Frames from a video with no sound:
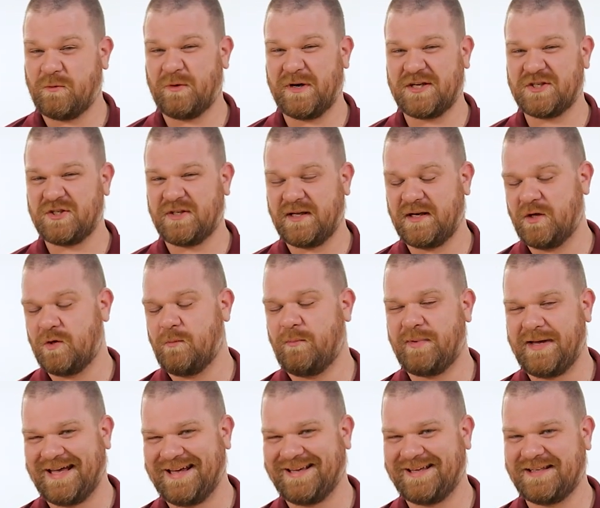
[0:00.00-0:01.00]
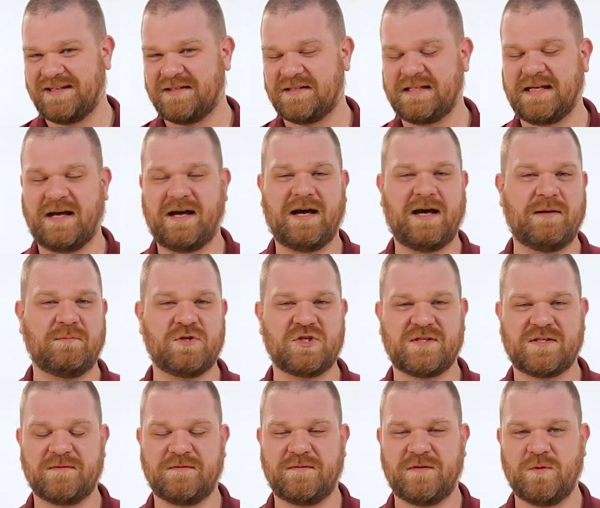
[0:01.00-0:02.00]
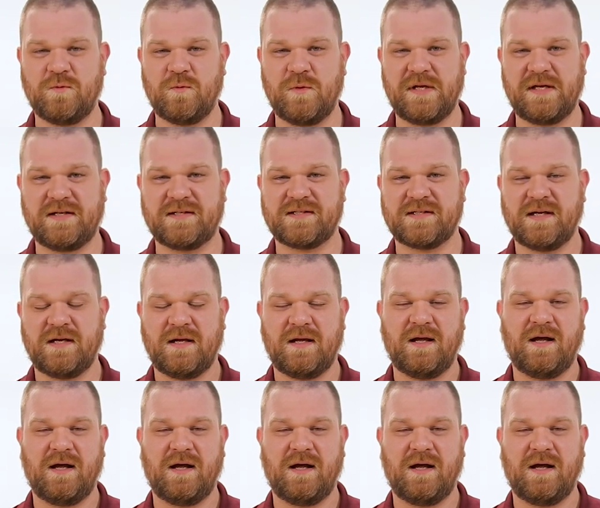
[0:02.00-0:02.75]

we're actually gonna go back in time just a few weeks.